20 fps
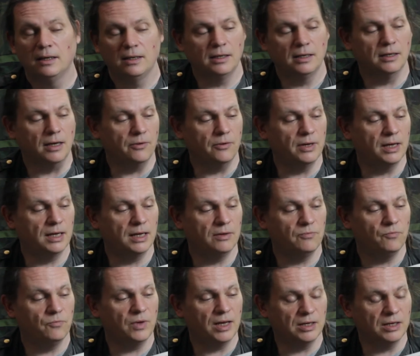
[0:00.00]
You know,
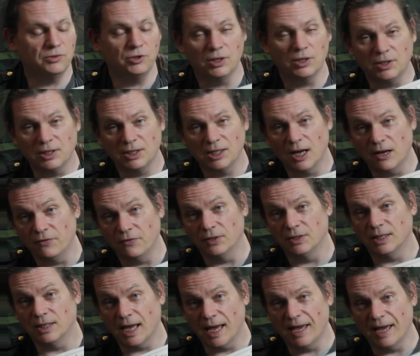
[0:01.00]
it just
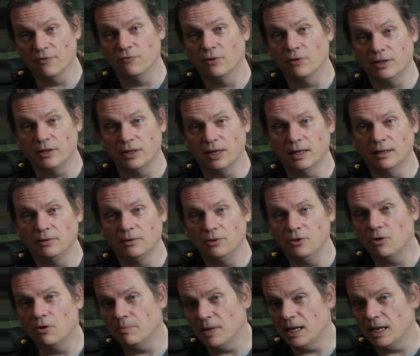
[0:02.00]
covers everything.
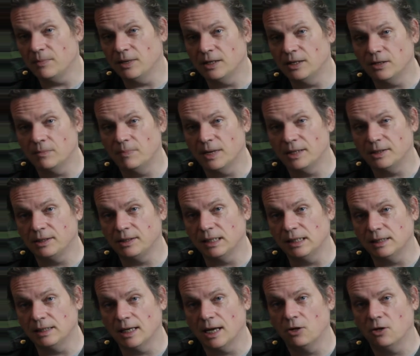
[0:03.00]
Not maybe in the best
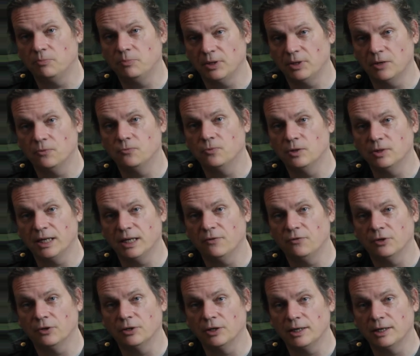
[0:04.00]
detail, but it will
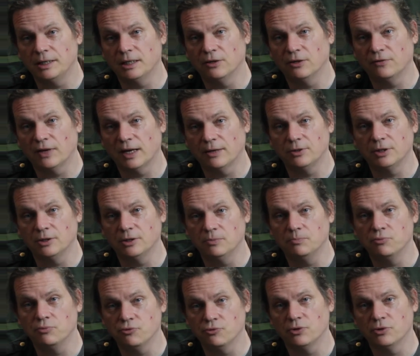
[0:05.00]
give you an idea of how to do
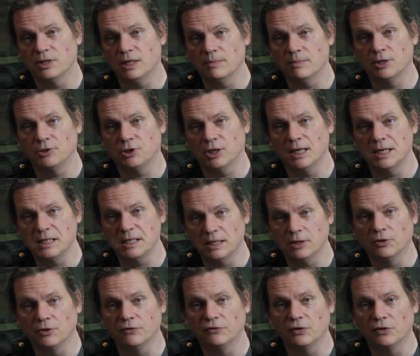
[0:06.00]
pretty much
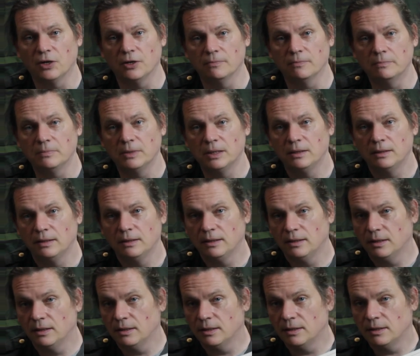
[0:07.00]
anything on a farm.
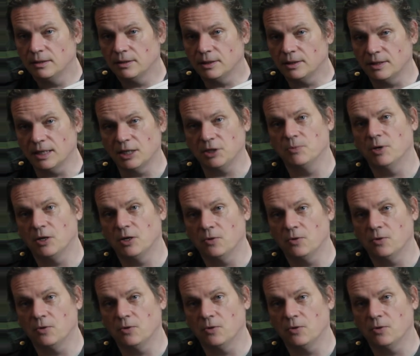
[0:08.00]
So that's my